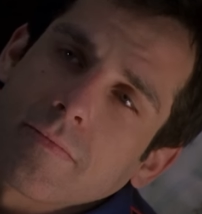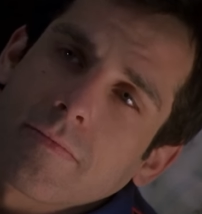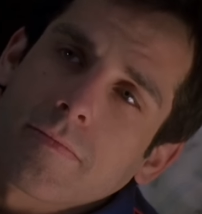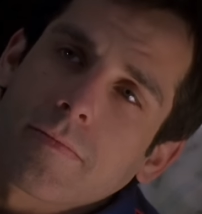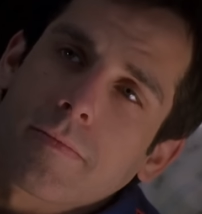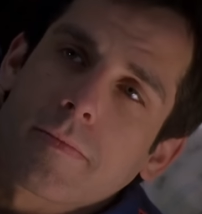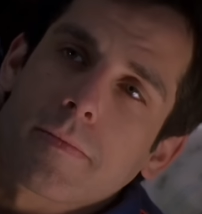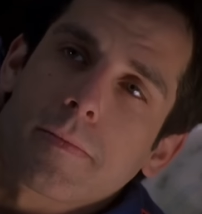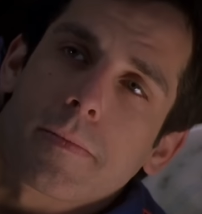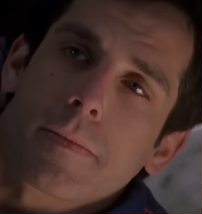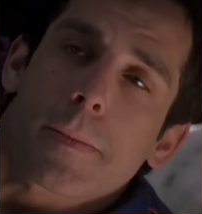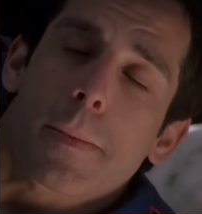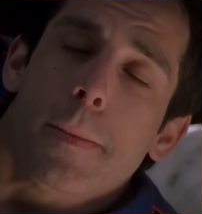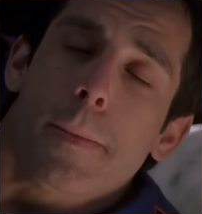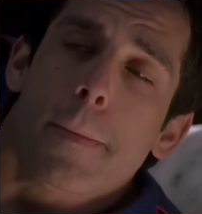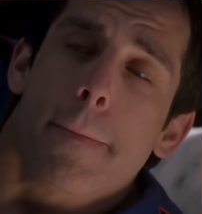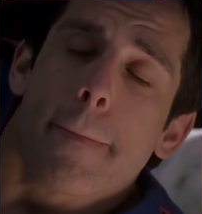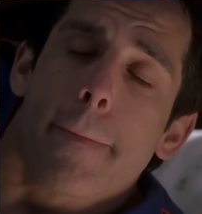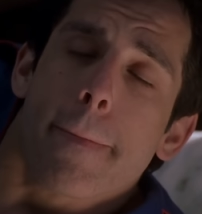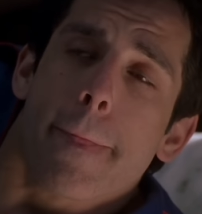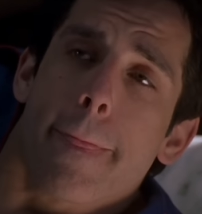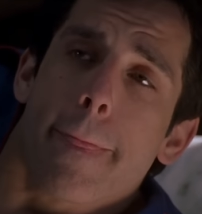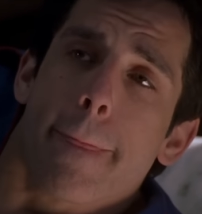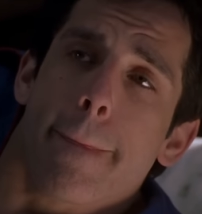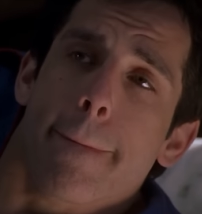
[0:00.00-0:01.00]
you are now
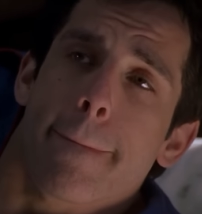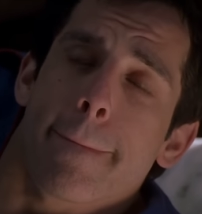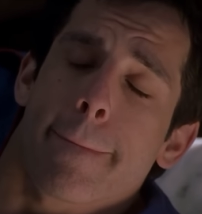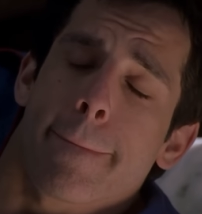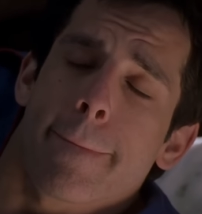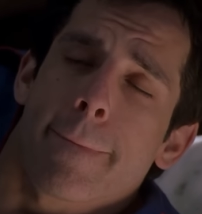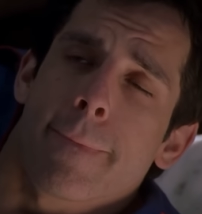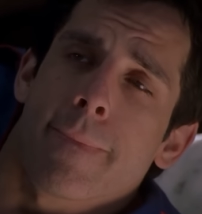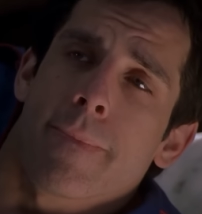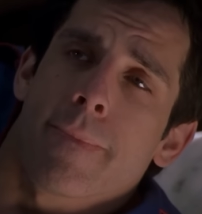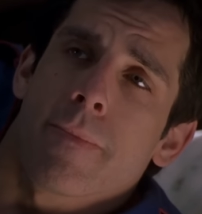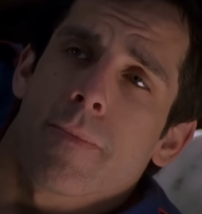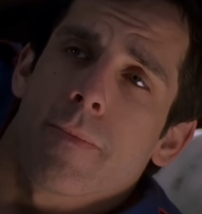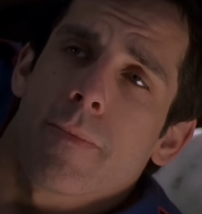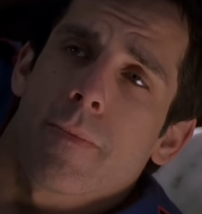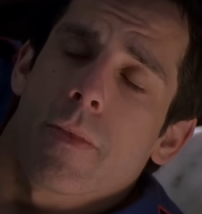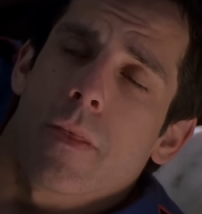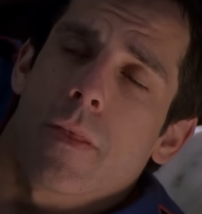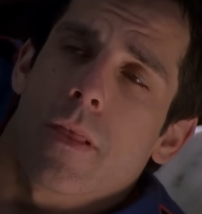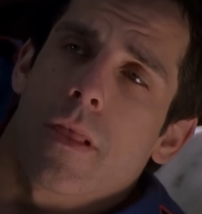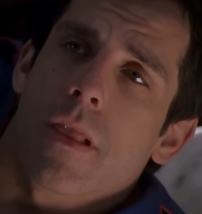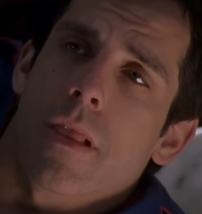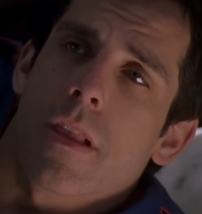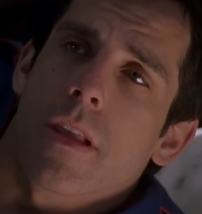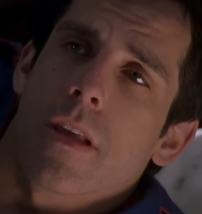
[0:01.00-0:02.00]
on the inside of what I
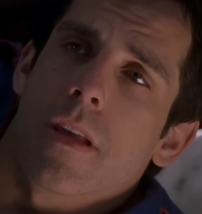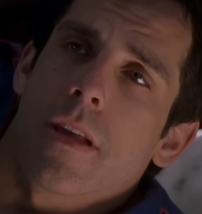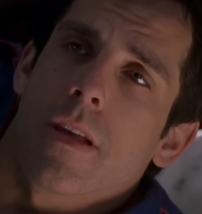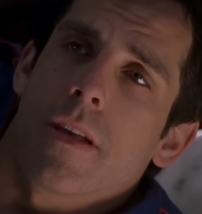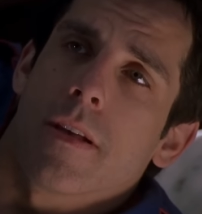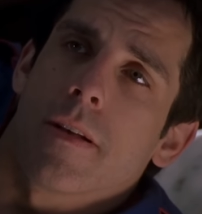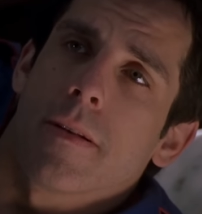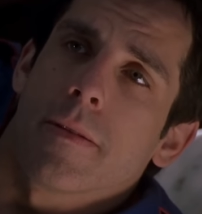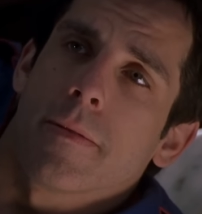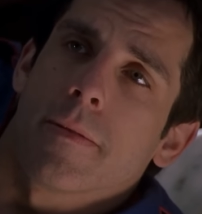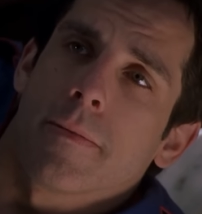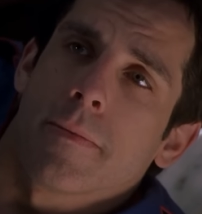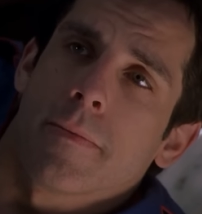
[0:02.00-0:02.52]
like to call